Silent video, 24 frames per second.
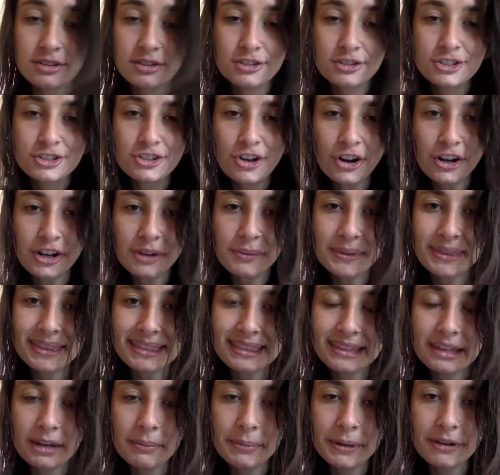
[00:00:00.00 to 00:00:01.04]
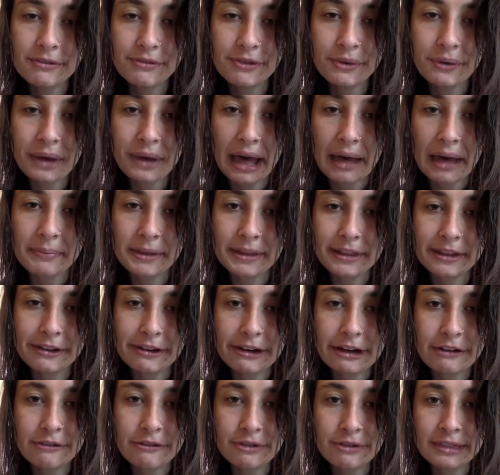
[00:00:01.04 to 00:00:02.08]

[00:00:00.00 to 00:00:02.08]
starting with a little bit of vocabulary